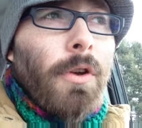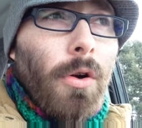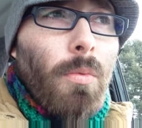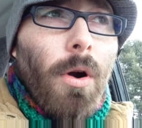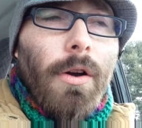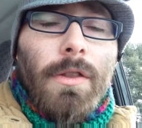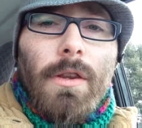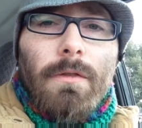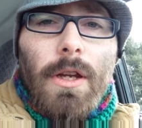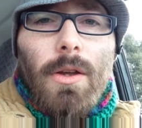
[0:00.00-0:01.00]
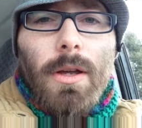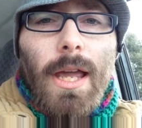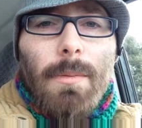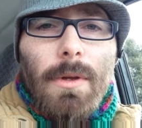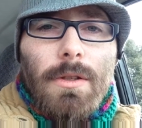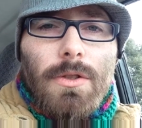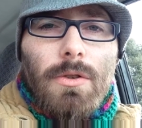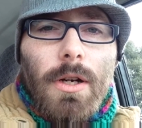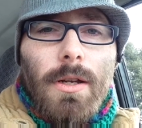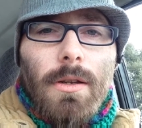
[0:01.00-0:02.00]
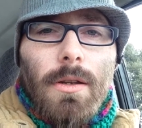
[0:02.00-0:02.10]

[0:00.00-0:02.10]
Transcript: your worth in the video game industry?